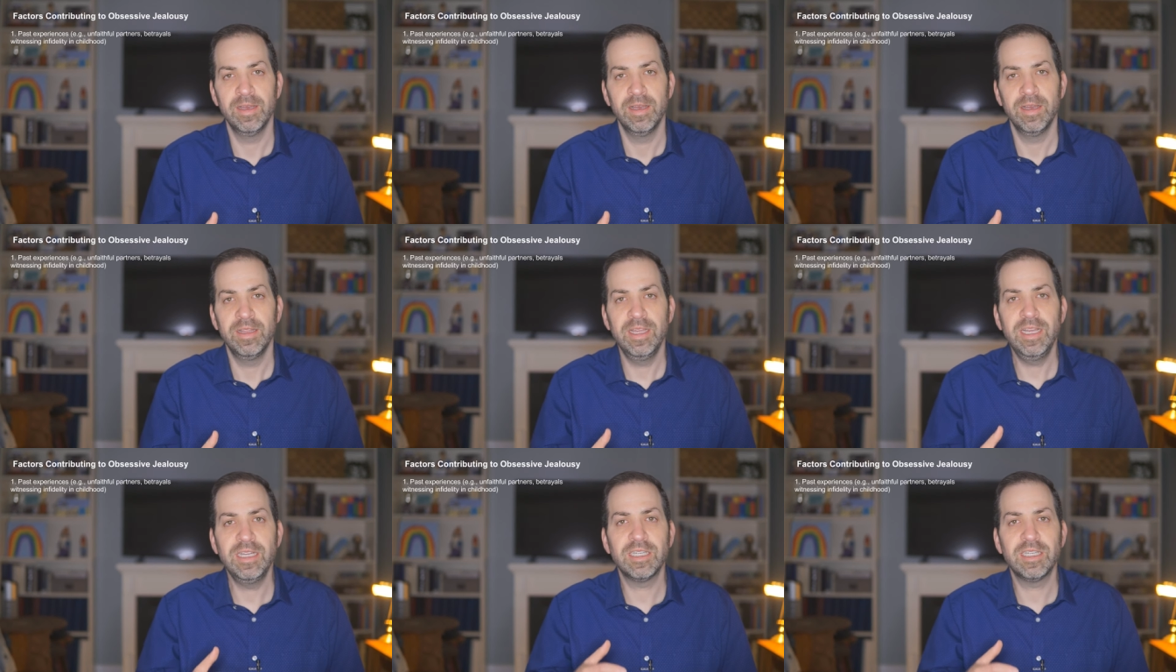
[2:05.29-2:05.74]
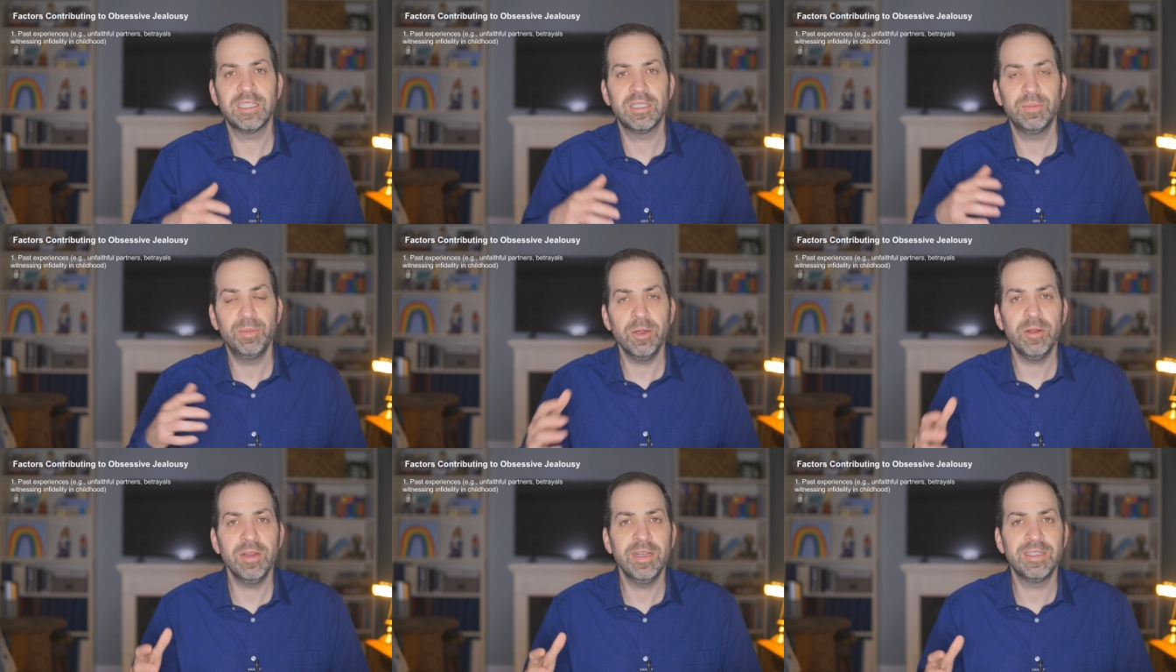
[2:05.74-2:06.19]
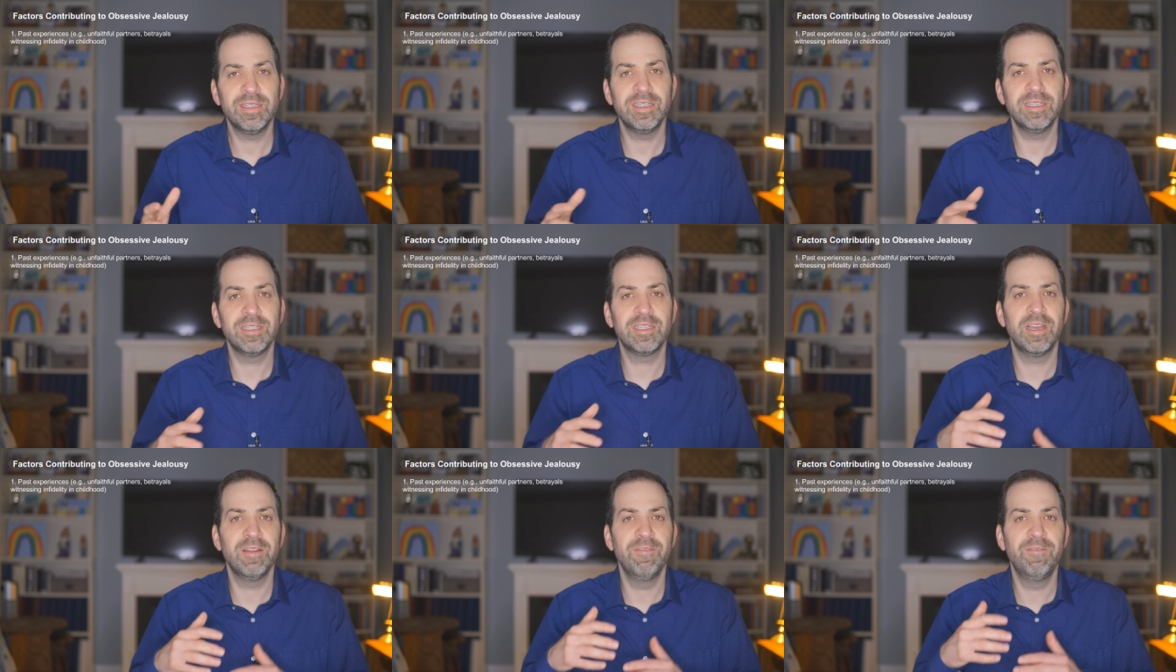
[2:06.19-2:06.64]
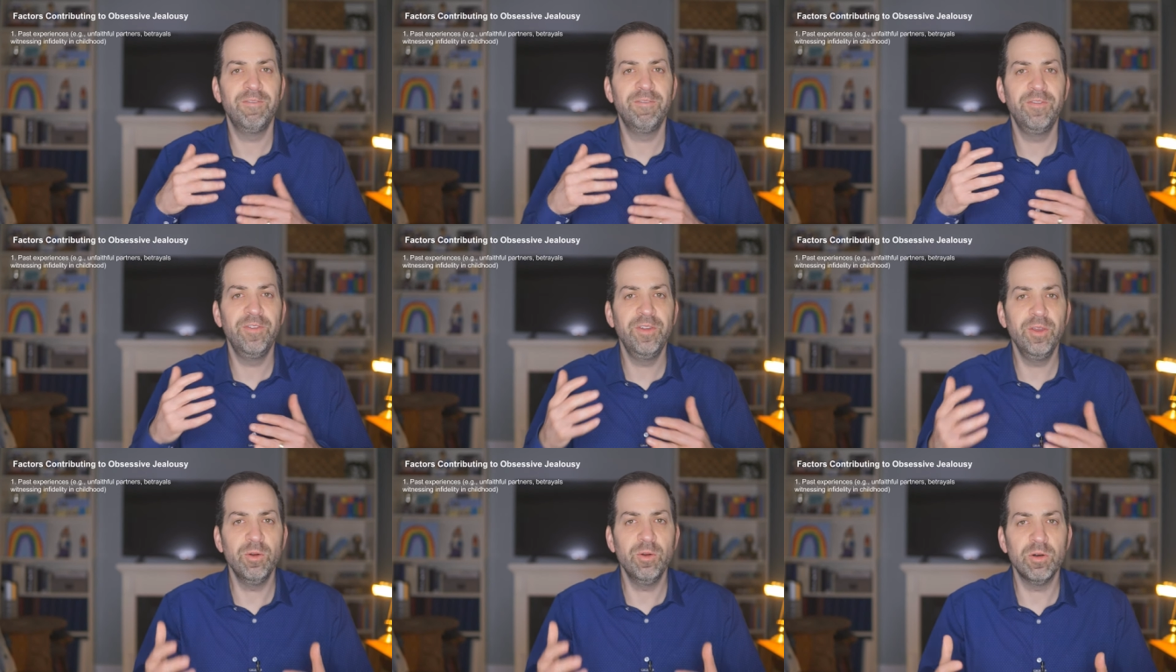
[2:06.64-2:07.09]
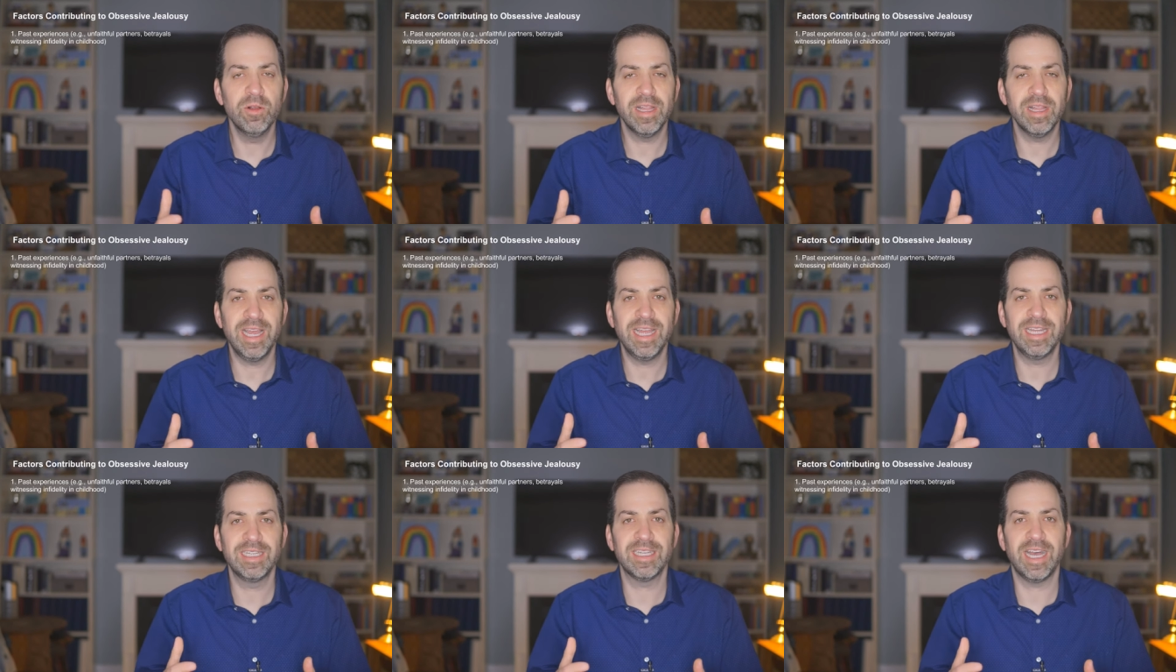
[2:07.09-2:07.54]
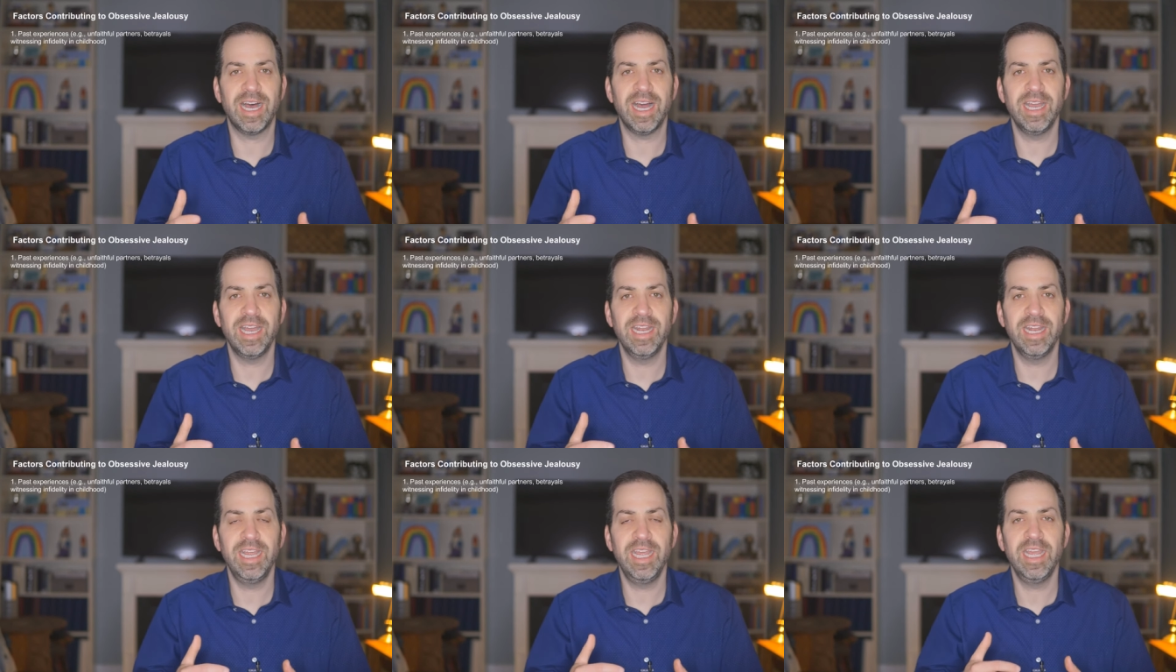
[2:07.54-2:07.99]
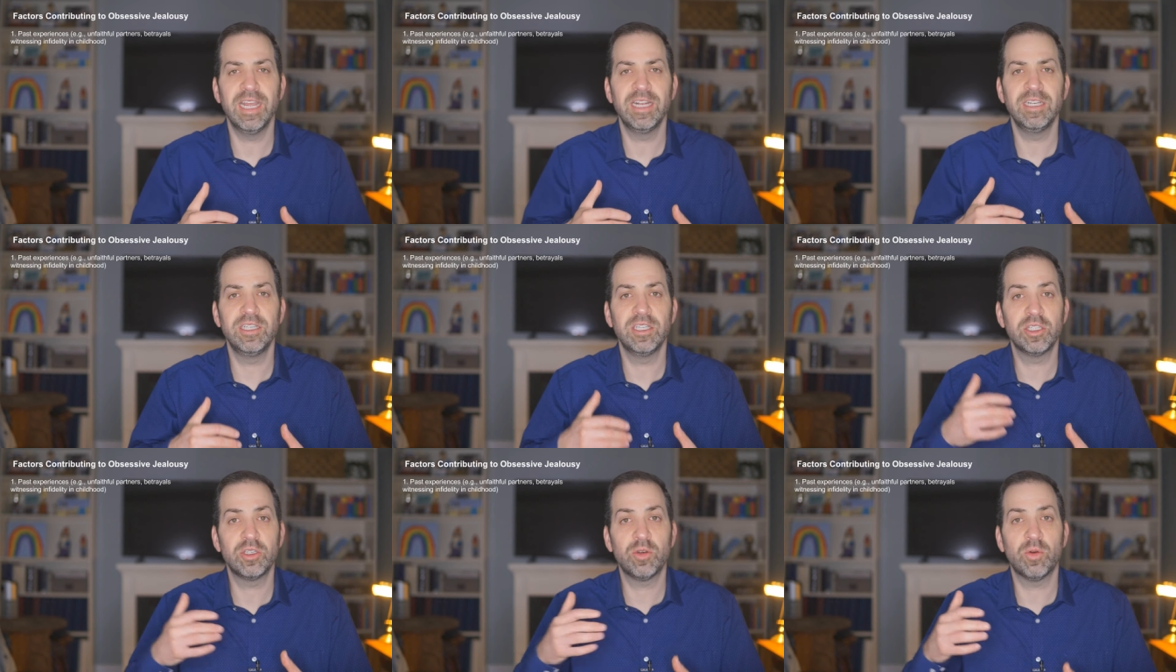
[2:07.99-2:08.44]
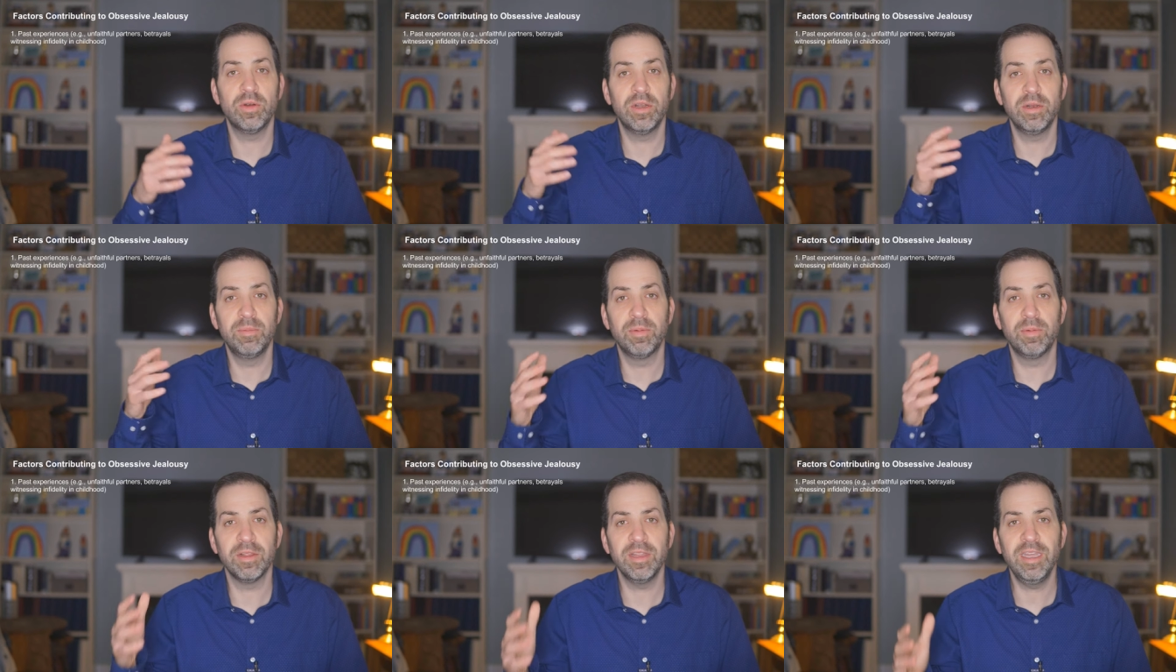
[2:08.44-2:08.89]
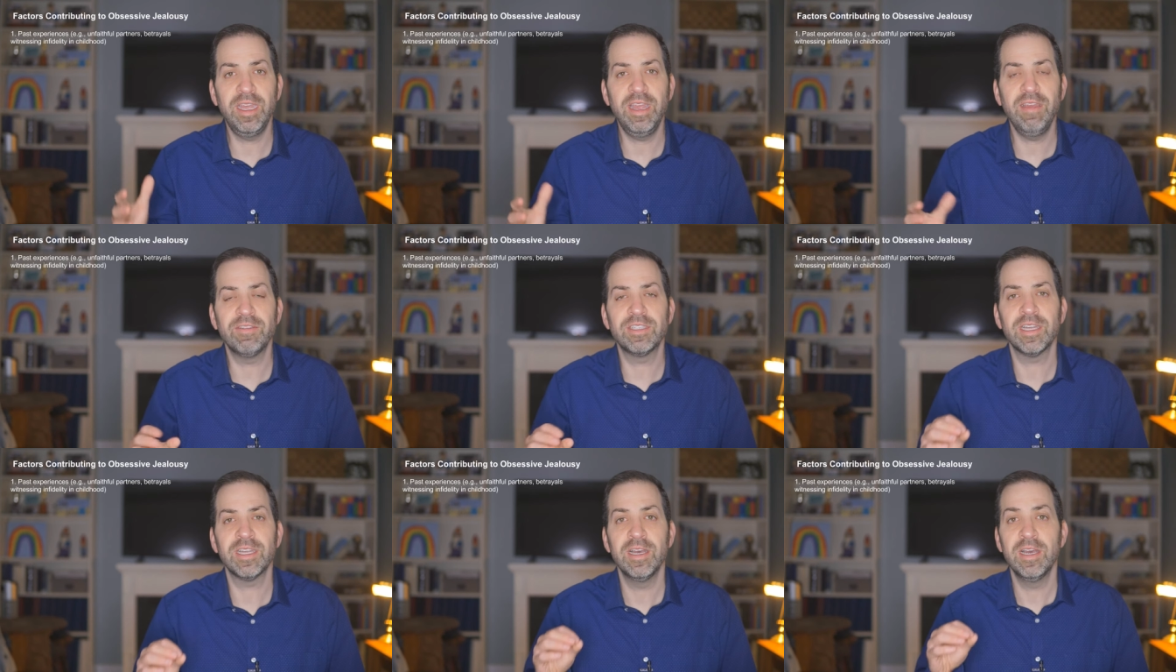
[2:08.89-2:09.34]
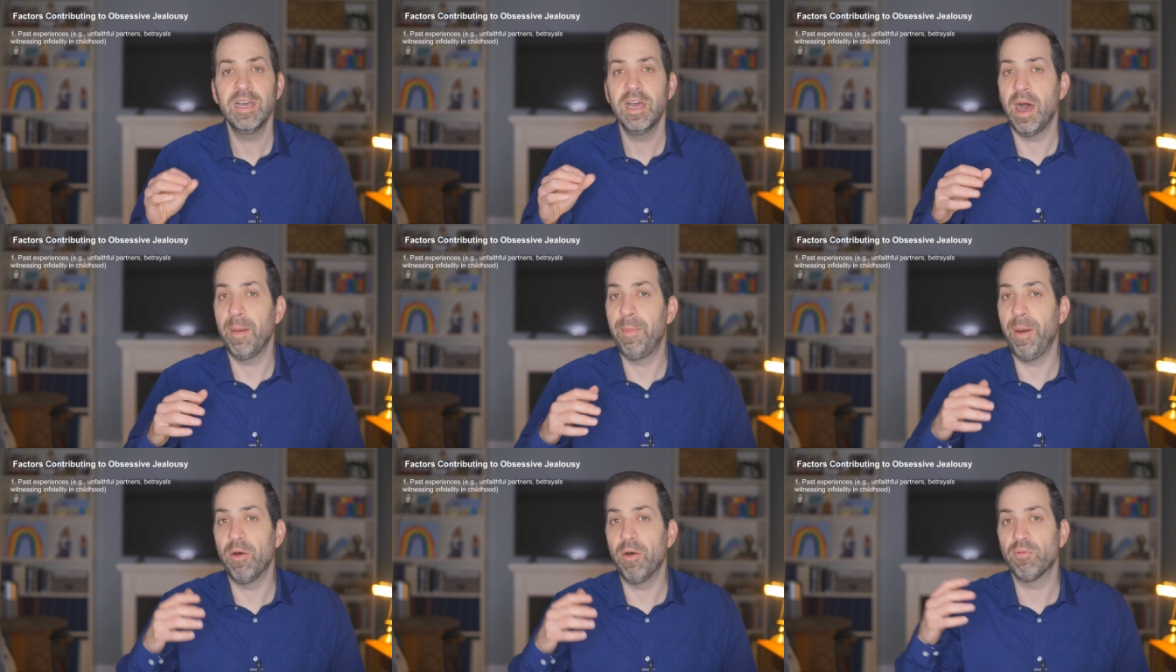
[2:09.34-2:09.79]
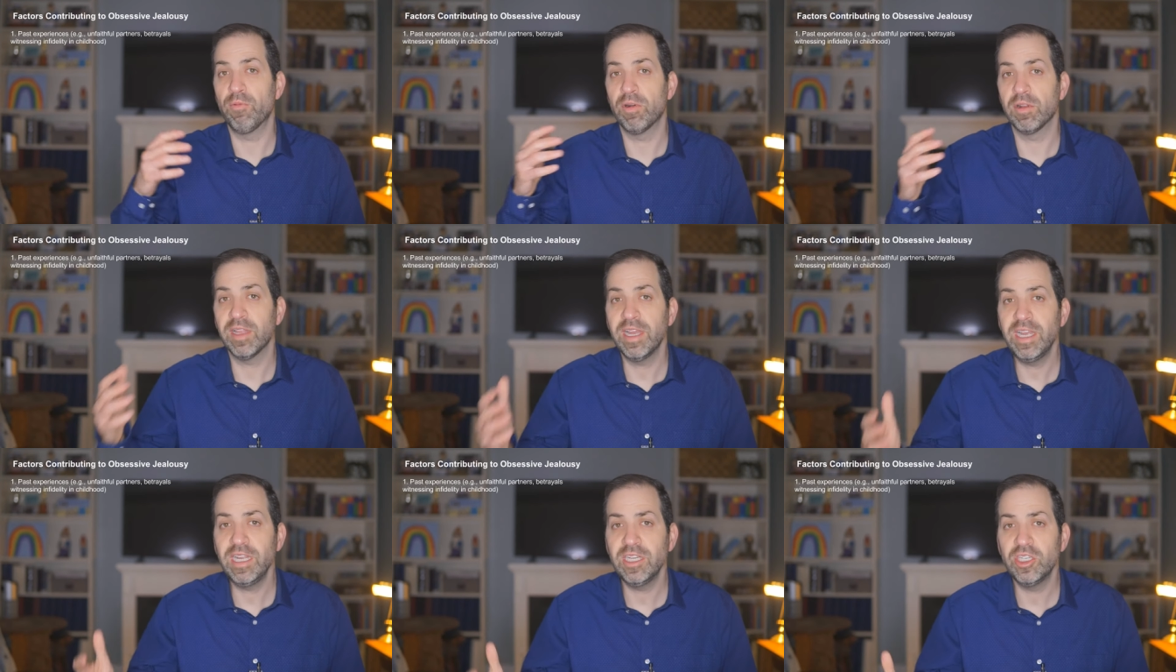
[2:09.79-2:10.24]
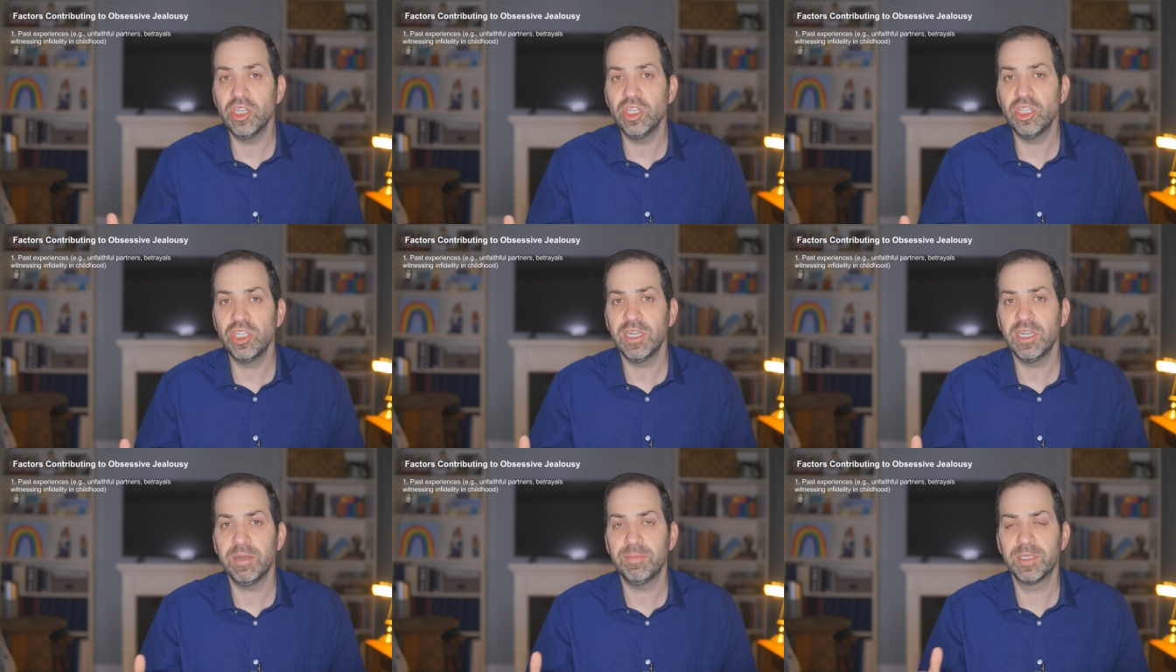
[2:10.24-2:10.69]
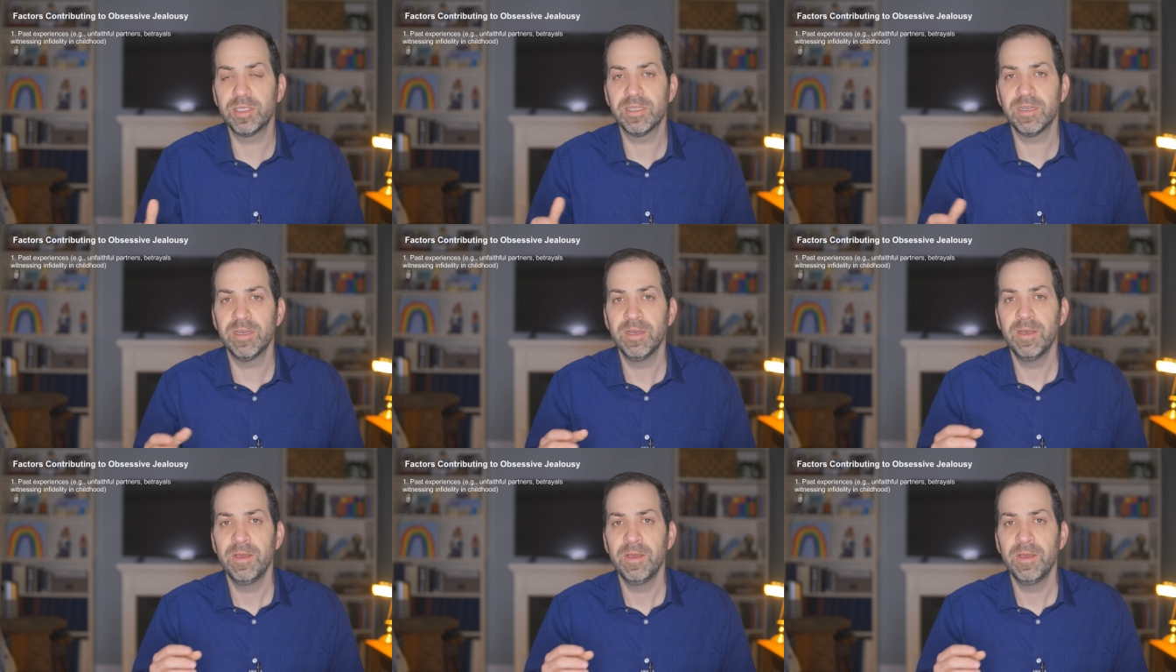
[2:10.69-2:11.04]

These experiences can fuel anxiety and distorted beliefs about relationships,